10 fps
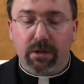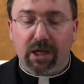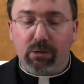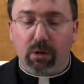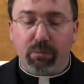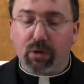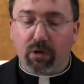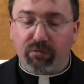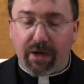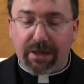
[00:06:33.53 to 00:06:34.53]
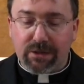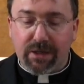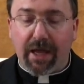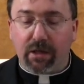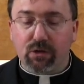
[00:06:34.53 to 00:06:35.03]
He will purify his
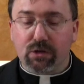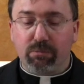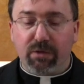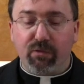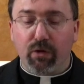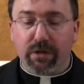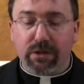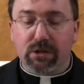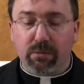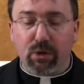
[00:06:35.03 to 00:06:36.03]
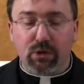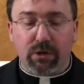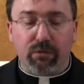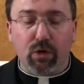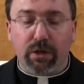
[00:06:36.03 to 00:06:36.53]
hands before the distribution
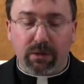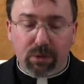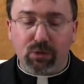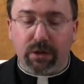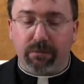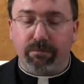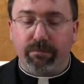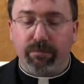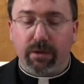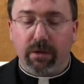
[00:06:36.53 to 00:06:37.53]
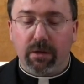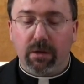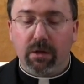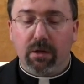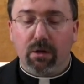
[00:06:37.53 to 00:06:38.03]
of Holy Communion.
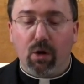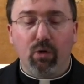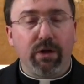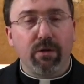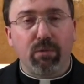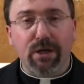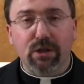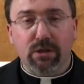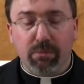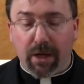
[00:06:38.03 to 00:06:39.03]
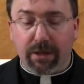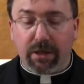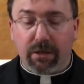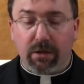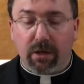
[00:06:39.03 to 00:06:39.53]
Only the precious
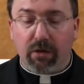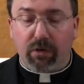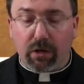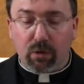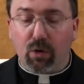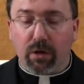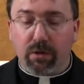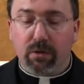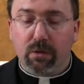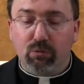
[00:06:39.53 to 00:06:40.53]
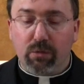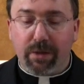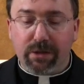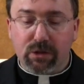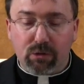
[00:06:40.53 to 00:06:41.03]
body of our Lord will
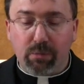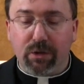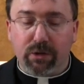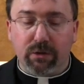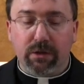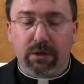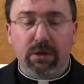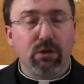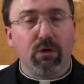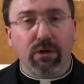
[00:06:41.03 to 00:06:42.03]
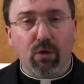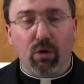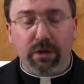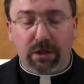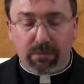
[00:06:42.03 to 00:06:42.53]
be distributed during
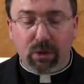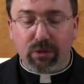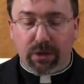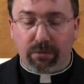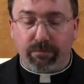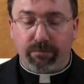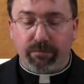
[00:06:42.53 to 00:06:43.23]
Holy Communion.